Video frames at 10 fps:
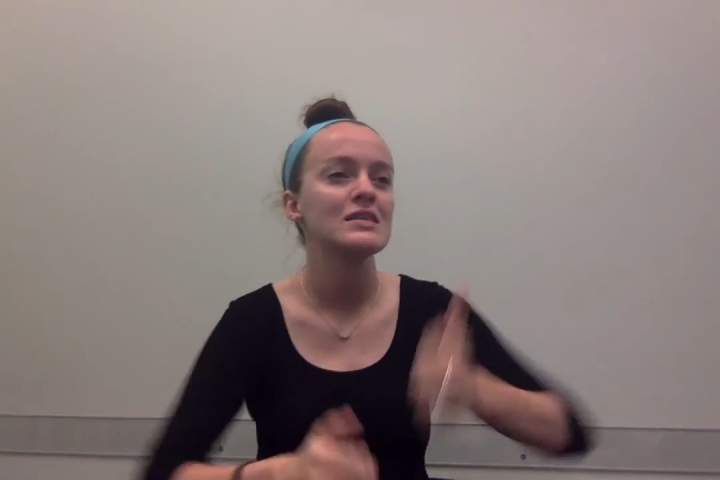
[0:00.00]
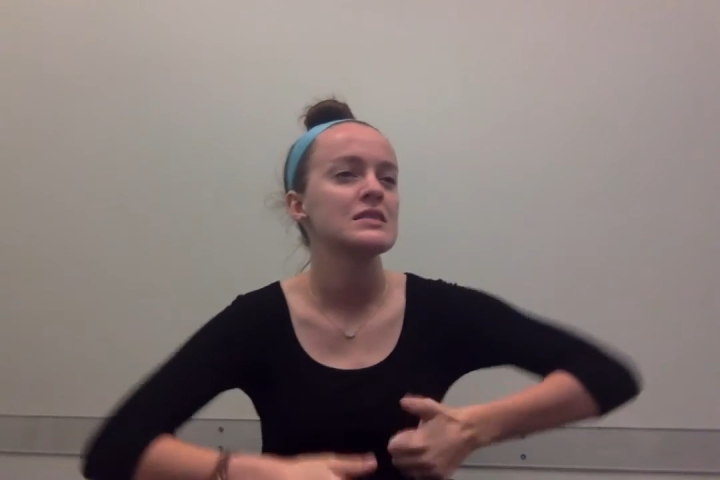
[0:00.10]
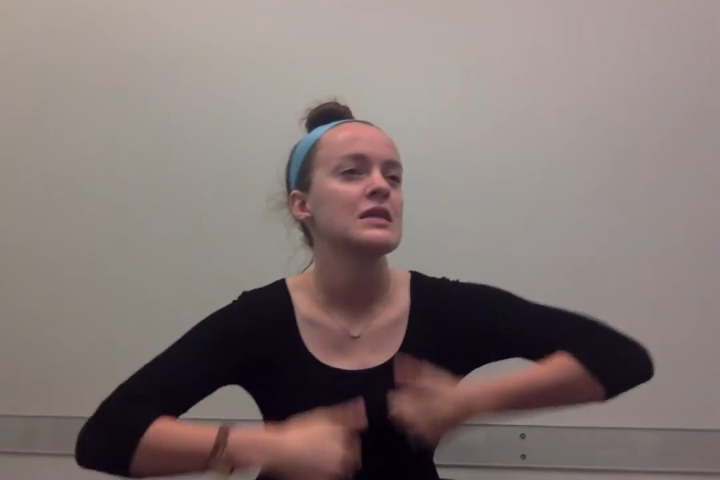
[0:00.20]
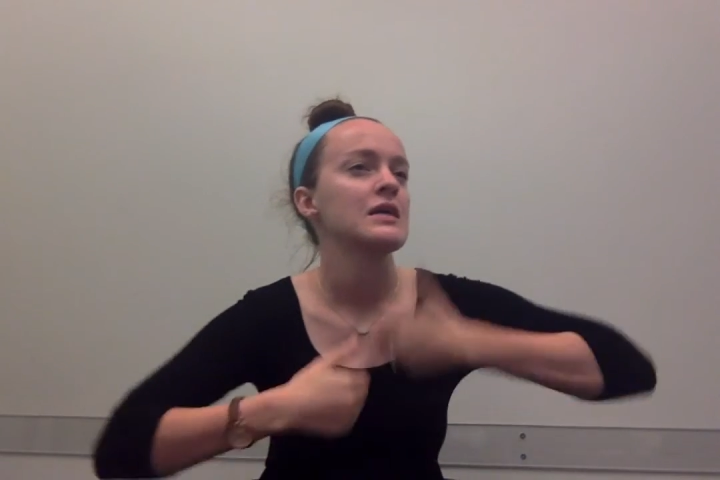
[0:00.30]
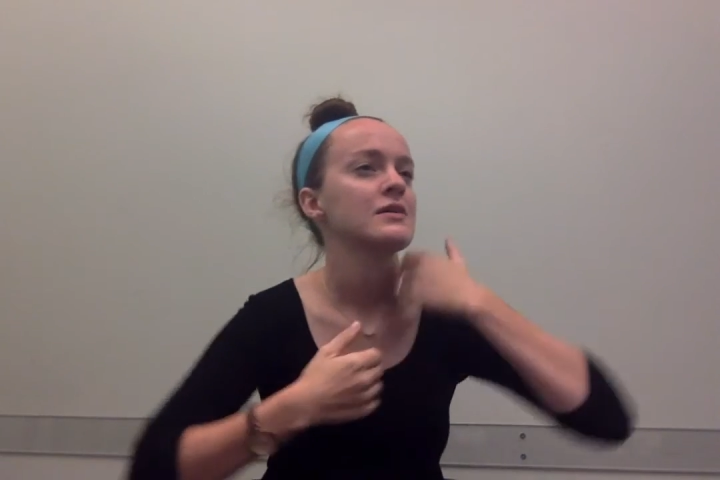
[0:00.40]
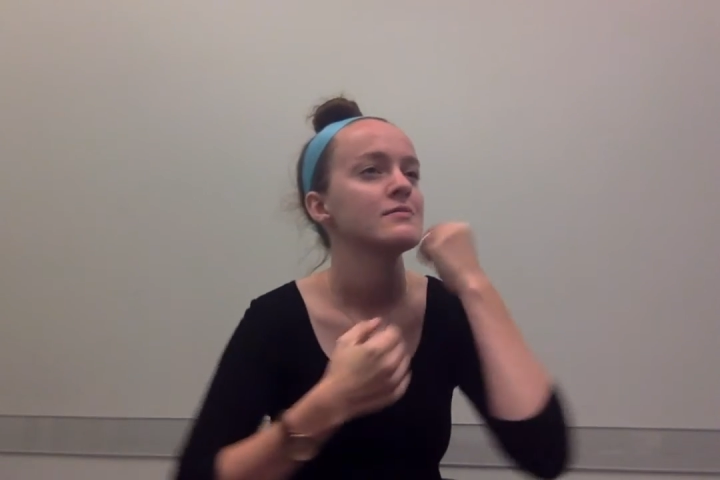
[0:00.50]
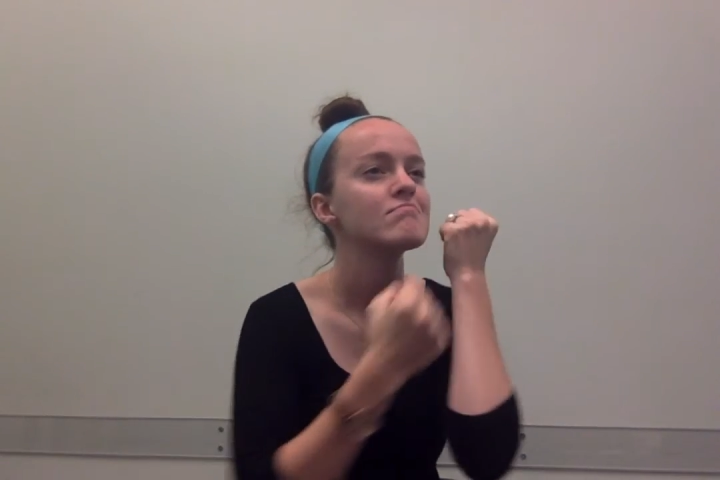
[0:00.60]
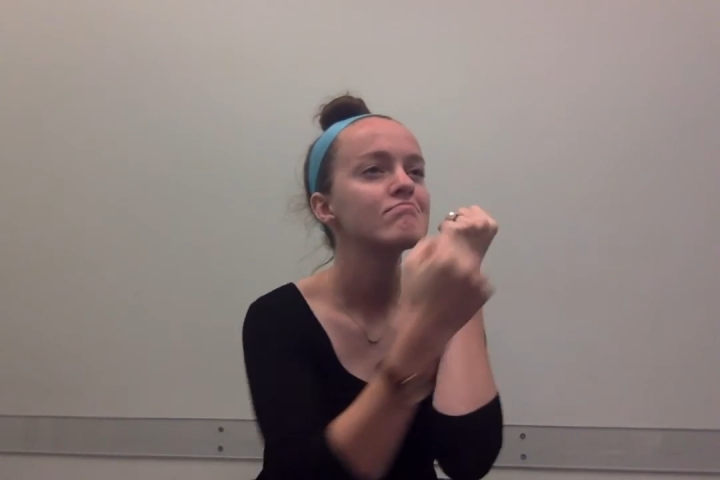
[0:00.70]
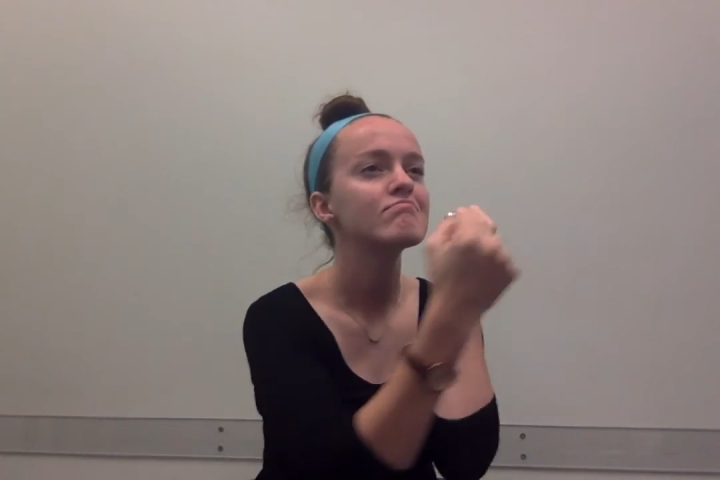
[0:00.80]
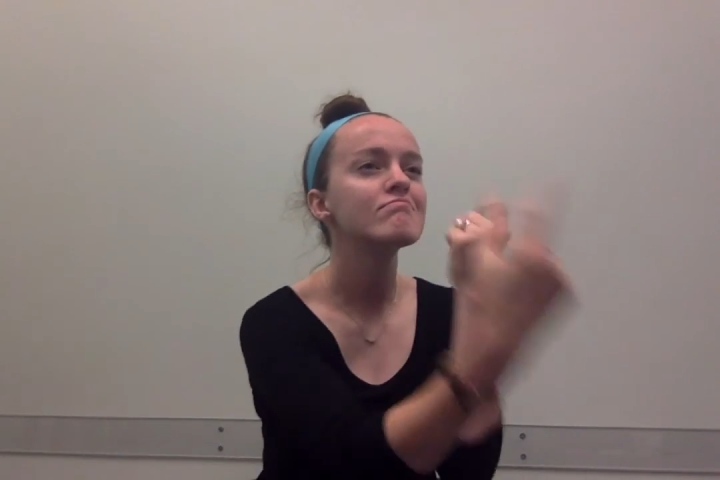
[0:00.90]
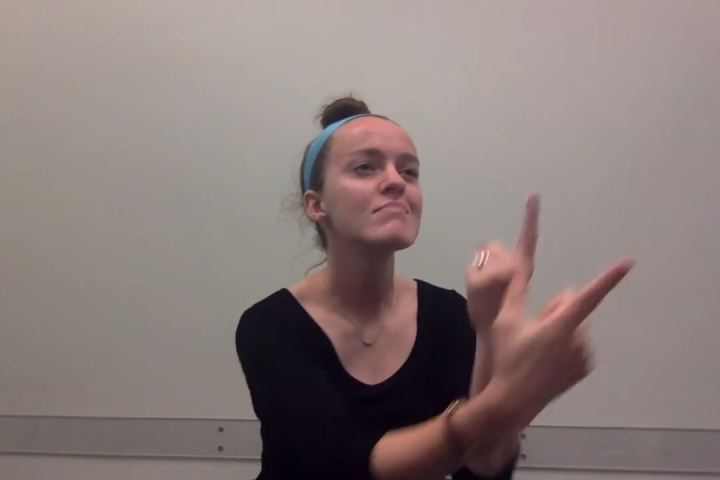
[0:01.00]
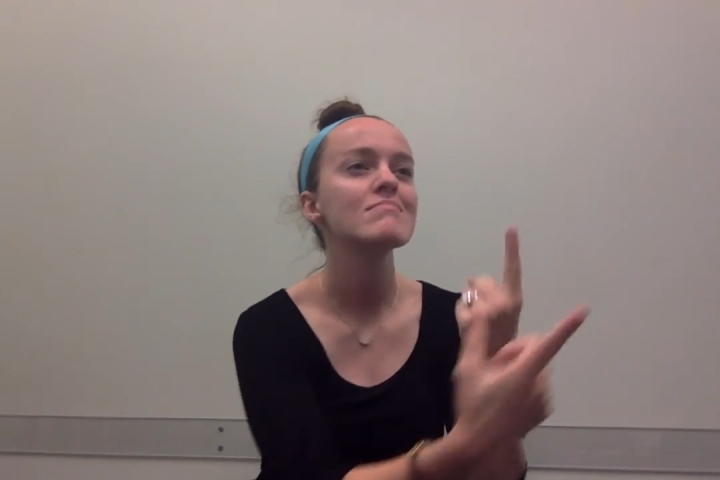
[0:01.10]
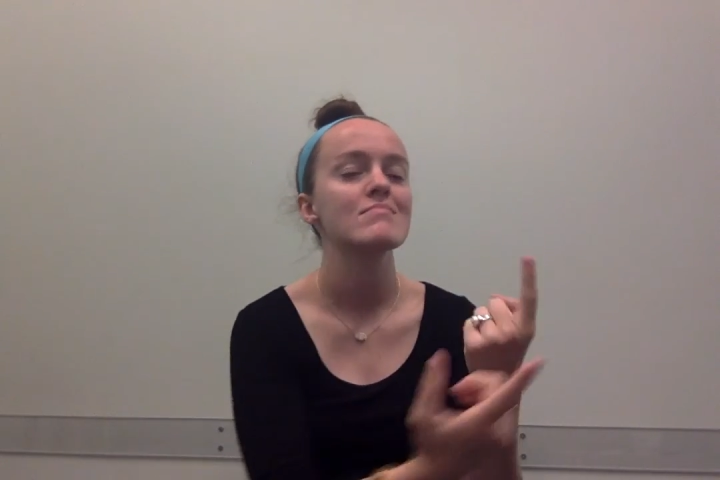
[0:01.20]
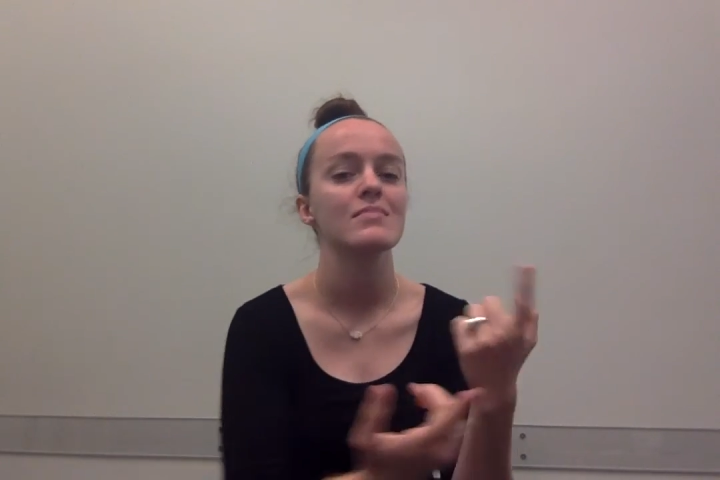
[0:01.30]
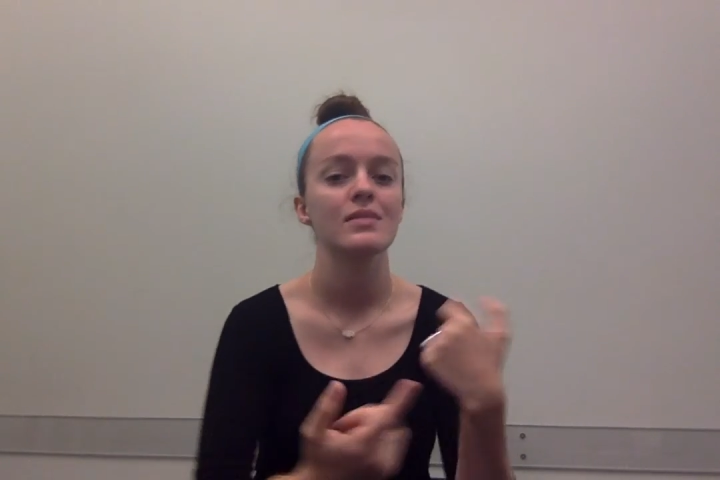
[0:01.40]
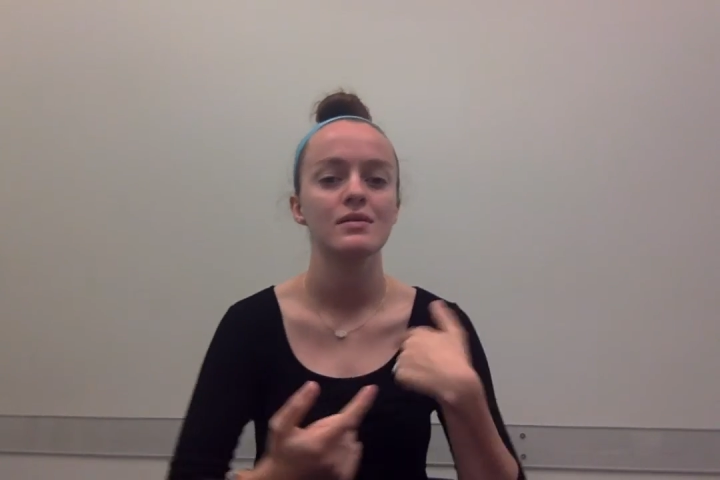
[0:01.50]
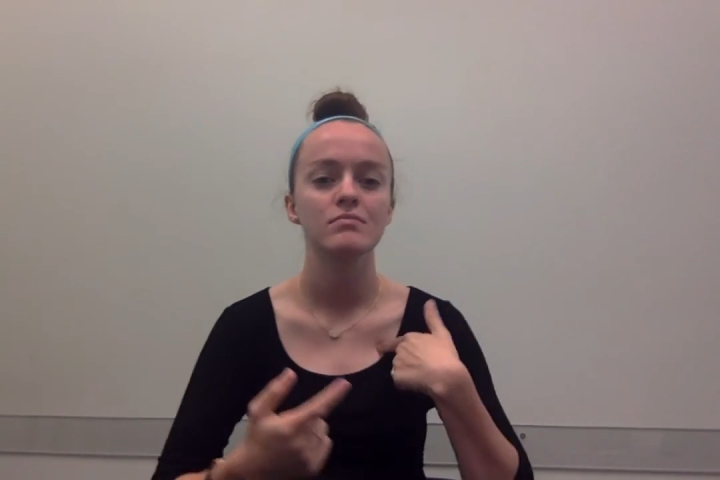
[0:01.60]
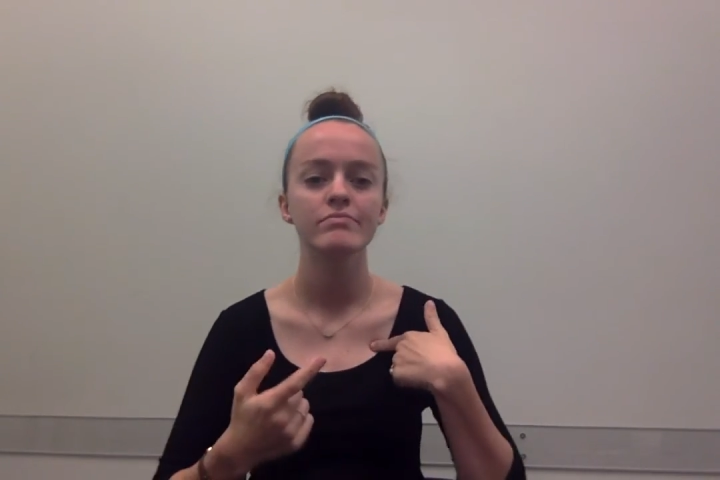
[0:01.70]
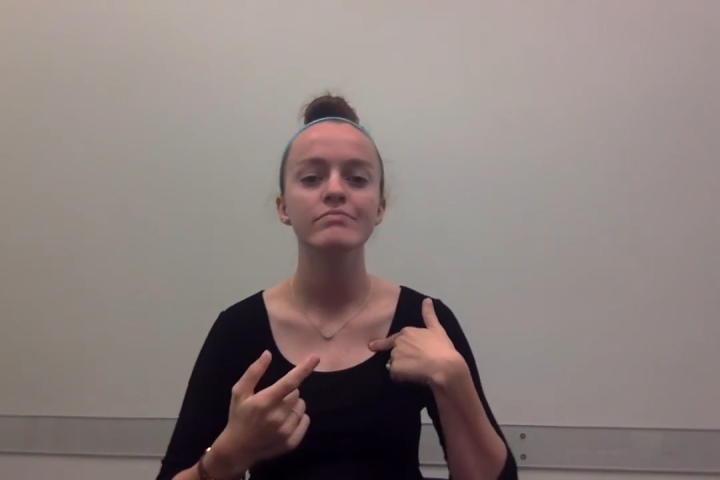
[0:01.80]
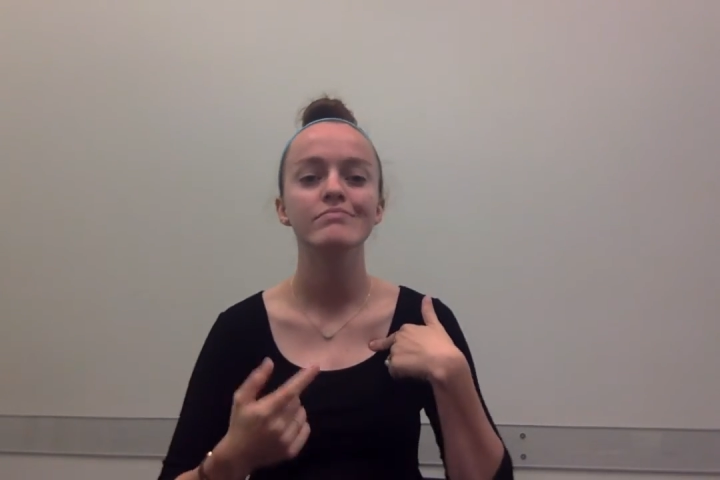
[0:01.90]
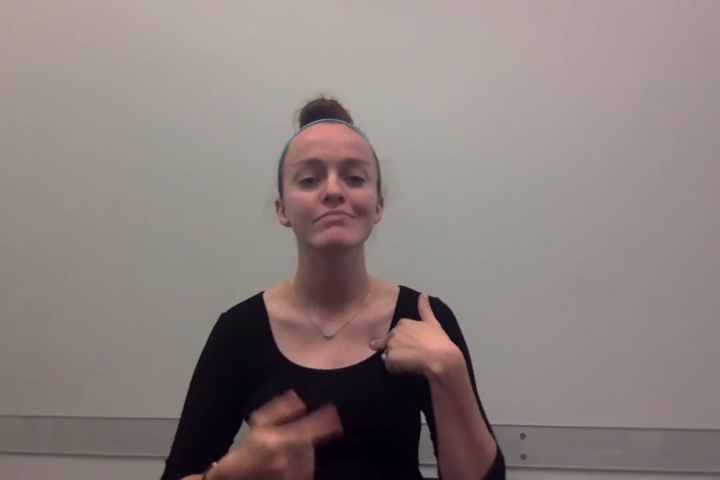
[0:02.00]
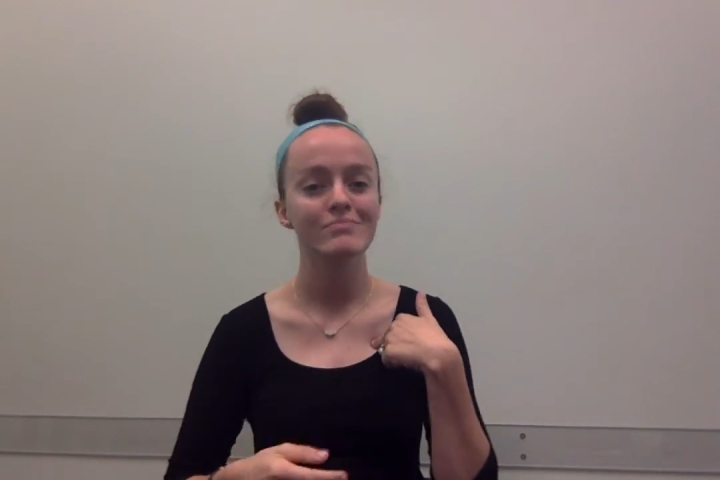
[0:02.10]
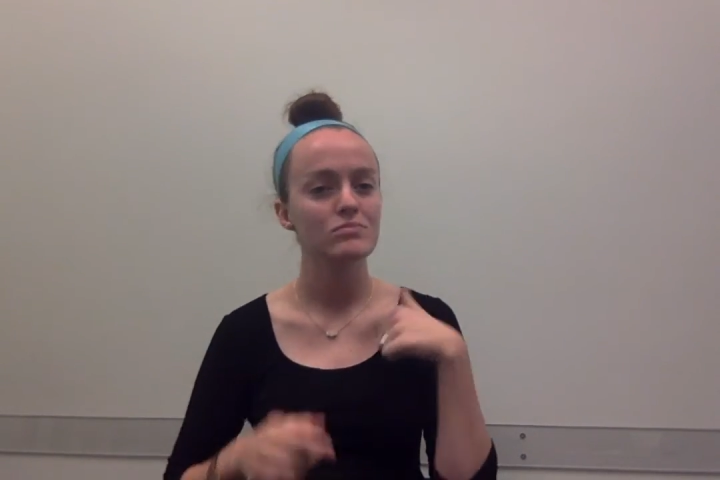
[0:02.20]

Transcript: So it's really a great thing for me,